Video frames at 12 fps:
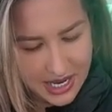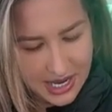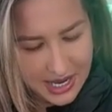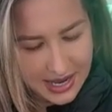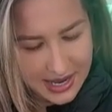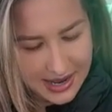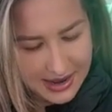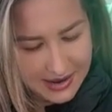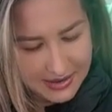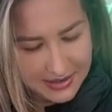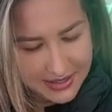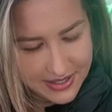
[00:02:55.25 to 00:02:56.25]

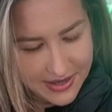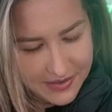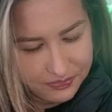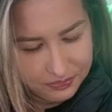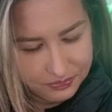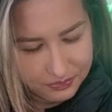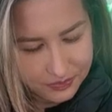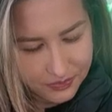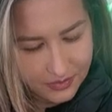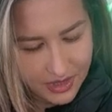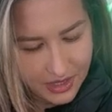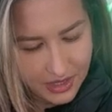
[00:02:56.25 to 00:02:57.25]
And um,
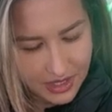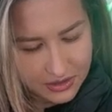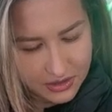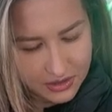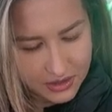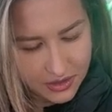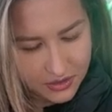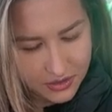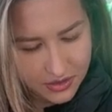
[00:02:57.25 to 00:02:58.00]
yes, so